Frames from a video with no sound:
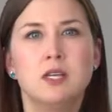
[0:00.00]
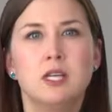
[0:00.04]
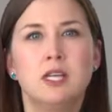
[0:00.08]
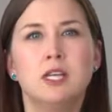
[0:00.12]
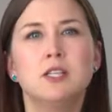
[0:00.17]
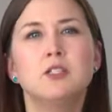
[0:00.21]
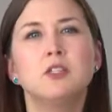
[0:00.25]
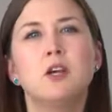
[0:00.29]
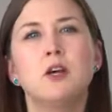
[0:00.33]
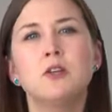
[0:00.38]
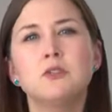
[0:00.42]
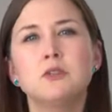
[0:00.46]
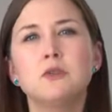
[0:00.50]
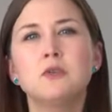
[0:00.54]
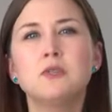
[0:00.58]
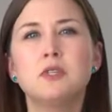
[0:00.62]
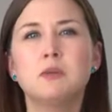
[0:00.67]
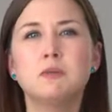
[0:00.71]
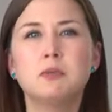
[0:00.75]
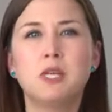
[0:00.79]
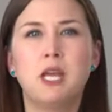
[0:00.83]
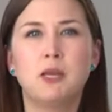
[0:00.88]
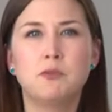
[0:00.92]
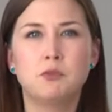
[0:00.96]
It's also
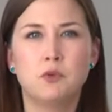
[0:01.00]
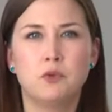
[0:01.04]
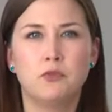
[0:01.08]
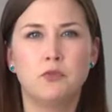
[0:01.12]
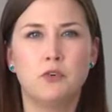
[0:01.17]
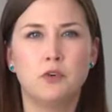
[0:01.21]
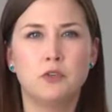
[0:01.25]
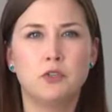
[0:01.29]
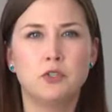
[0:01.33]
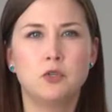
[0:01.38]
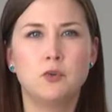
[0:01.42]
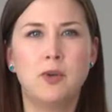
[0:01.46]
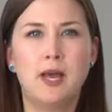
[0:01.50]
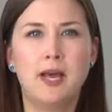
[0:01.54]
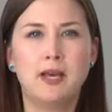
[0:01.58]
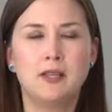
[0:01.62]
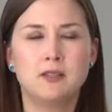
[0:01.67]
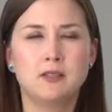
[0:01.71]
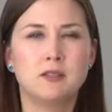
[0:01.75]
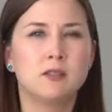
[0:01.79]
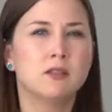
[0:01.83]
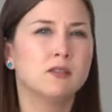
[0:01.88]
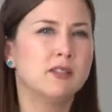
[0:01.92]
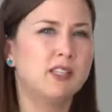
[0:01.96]
sometimes referred to
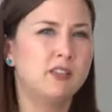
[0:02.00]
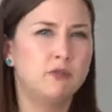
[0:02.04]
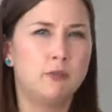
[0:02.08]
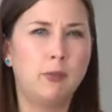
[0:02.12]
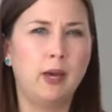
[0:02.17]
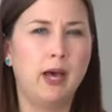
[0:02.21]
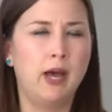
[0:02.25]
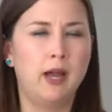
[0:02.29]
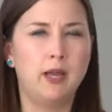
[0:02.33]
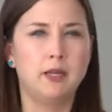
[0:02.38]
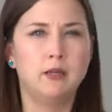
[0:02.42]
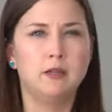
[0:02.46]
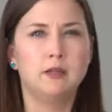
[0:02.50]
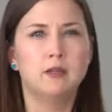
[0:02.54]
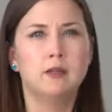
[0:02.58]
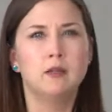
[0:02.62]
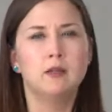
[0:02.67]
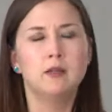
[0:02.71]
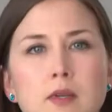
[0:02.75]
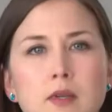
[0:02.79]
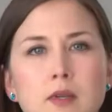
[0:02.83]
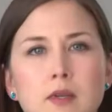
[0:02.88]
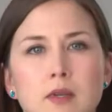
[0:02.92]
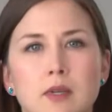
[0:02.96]
as the leave behind.
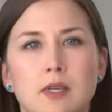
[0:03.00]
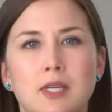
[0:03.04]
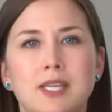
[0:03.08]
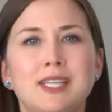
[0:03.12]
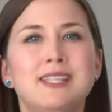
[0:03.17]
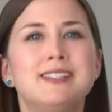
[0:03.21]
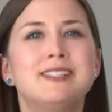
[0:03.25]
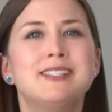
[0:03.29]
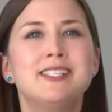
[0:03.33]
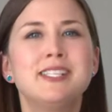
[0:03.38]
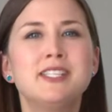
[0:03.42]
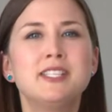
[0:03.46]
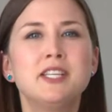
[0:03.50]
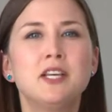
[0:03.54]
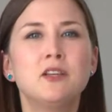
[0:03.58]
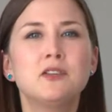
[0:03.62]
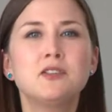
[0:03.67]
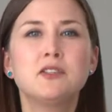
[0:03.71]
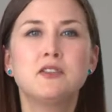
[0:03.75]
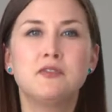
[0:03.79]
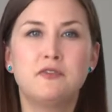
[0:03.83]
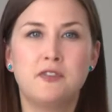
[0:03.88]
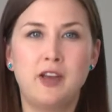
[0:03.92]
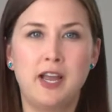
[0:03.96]
It
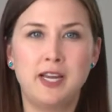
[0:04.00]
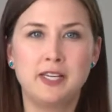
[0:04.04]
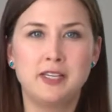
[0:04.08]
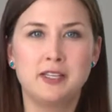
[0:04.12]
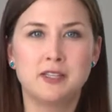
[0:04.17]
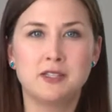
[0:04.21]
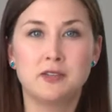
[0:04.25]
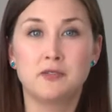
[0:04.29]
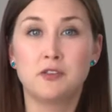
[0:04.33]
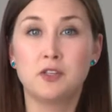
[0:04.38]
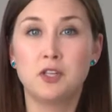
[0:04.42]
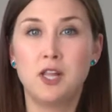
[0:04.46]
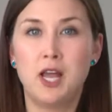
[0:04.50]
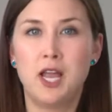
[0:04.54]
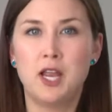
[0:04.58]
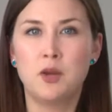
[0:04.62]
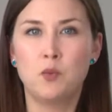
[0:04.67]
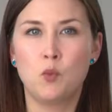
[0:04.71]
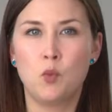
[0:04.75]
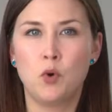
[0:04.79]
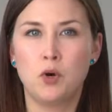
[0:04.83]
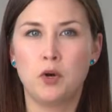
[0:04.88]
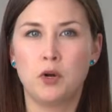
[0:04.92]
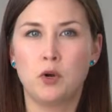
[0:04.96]
details the findings of
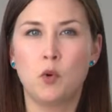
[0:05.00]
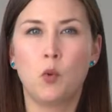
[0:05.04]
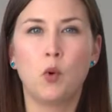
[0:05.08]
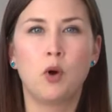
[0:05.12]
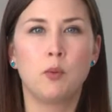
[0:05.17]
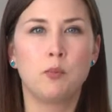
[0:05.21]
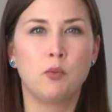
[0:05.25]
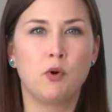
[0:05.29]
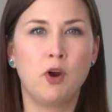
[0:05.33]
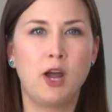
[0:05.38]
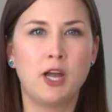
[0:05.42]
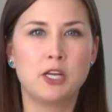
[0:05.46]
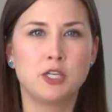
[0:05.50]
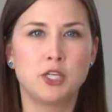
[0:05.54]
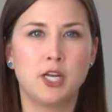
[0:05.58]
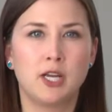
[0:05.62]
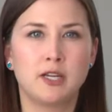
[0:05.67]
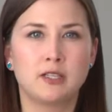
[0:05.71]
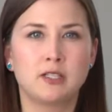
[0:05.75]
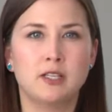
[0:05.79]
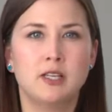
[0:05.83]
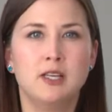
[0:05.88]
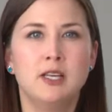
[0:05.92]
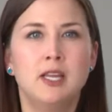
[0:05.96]
client work or a
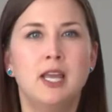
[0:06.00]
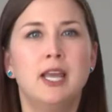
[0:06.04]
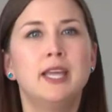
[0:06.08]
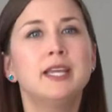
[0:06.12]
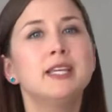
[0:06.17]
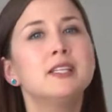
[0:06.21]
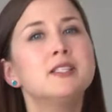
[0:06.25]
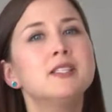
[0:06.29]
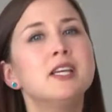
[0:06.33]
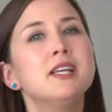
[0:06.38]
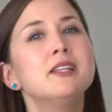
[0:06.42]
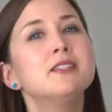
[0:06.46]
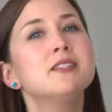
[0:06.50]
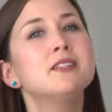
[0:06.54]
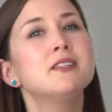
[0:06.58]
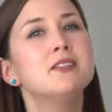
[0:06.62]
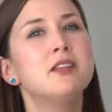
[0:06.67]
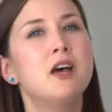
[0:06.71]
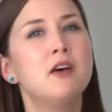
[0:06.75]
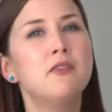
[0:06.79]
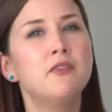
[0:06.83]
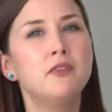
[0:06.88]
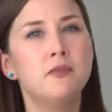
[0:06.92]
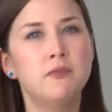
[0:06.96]
project and contains
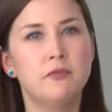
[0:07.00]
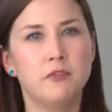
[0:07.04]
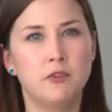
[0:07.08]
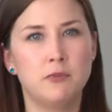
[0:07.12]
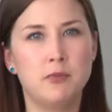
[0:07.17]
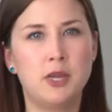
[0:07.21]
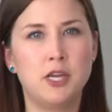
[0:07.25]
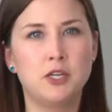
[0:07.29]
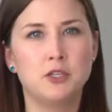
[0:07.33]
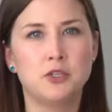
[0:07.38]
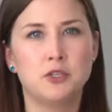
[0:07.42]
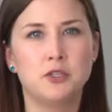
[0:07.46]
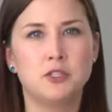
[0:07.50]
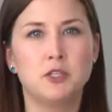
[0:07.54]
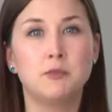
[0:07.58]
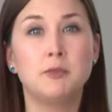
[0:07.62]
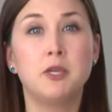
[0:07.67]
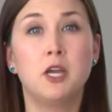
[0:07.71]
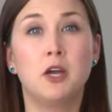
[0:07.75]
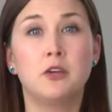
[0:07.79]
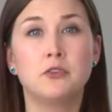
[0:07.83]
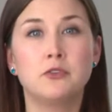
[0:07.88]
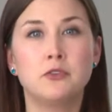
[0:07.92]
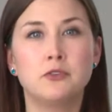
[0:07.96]
enough information to
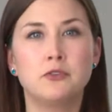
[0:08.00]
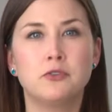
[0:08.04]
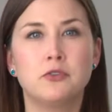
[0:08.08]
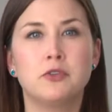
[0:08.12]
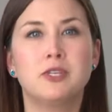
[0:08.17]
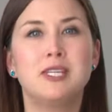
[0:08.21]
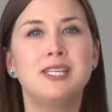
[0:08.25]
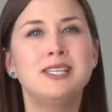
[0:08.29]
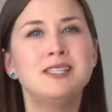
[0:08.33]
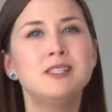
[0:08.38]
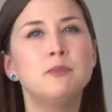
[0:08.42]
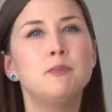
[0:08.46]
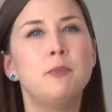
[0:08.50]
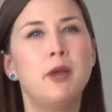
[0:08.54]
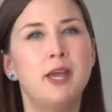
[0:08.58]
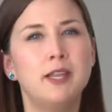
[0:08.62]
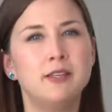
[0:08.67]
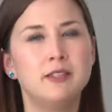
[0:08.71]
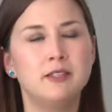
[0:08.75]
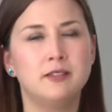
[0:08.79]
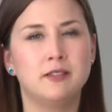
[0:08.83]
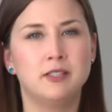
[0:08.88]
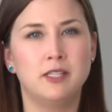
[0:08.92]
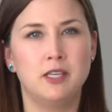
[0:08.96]
be understood
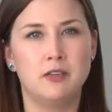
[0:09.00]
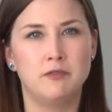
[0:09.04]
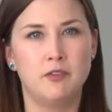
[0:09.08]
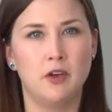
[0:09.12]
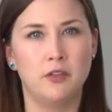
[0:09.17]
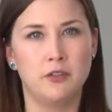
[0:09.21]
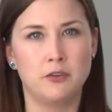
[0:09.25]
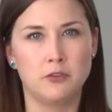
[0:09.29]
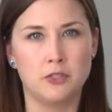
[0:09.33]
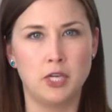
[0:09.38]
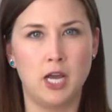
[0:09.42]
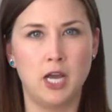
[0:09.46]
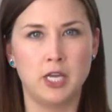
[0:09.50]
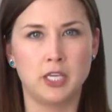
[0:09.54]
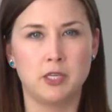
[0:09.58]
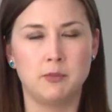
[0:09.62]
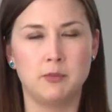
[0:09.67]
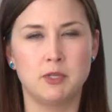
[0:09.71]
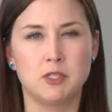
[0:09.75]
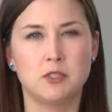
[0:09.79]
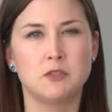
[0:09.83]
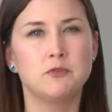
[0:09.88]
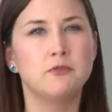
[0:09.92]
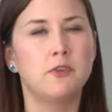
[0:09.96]
independently of other
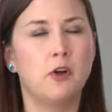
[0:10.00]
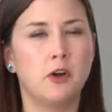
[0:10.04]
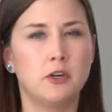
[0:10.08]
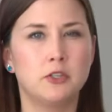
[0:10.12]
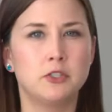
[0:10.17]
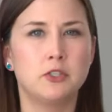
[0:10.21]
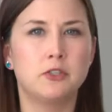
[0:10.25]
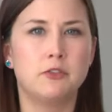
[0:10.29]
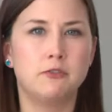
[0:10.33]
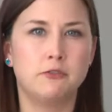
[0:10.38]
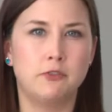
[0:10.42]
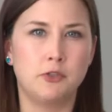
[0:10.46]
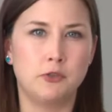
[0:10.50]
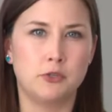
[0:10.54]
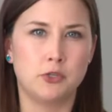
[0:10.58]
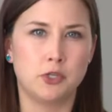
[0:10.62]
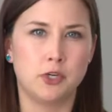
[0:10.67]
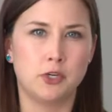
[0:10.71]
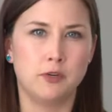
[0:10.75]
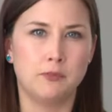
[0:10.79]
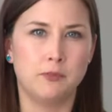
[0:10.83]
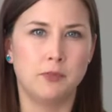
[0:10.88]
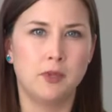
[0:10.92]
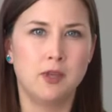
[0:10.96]
documents far into the
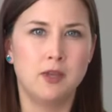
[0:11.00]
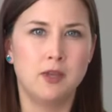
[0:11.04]
future.